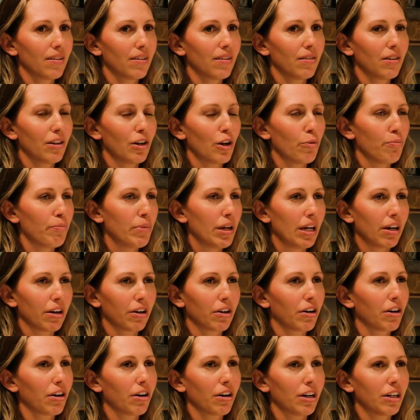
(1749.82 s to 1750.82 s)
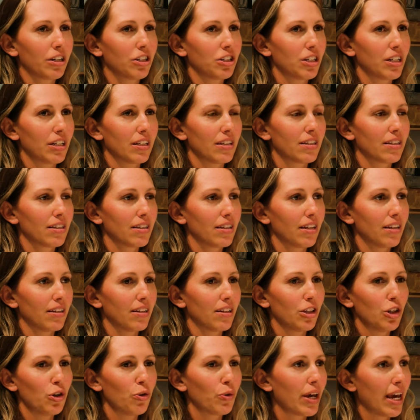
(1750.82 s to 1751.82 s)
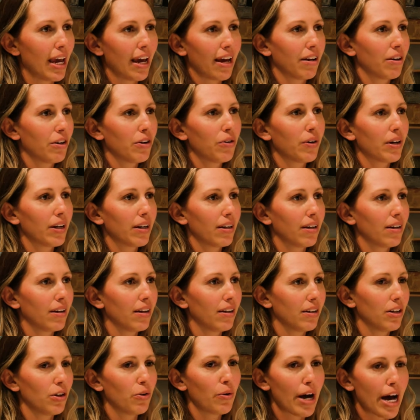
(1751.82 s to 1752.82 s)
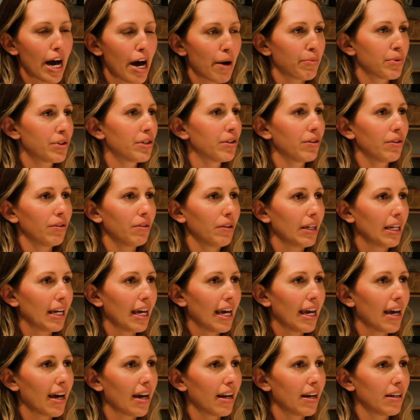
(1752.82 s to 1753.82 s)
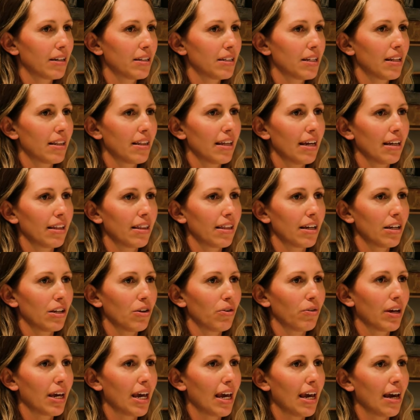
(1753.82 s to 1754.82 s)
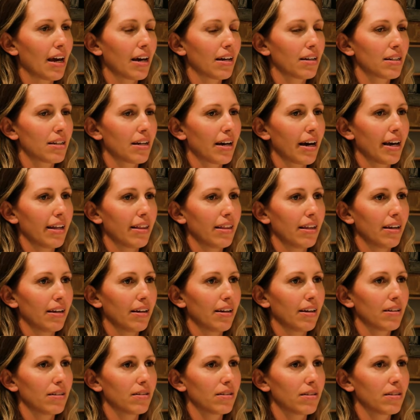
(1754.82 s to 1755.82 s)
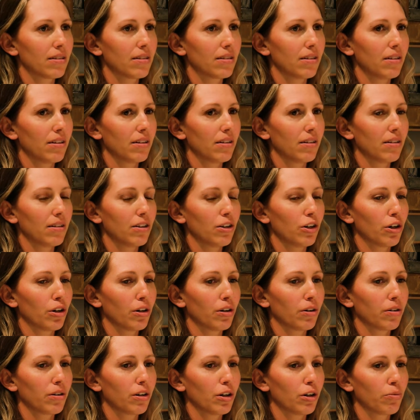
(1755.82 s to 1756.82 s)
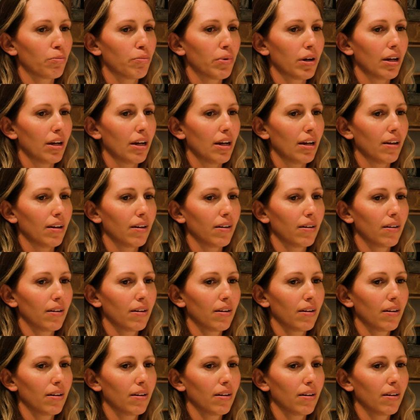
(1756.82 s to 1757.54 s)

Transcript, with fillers: you know, be encouraged. It's, it, you can do it. Yeah. You absolutely can. And to think that you can't, I think is you're, you're putting,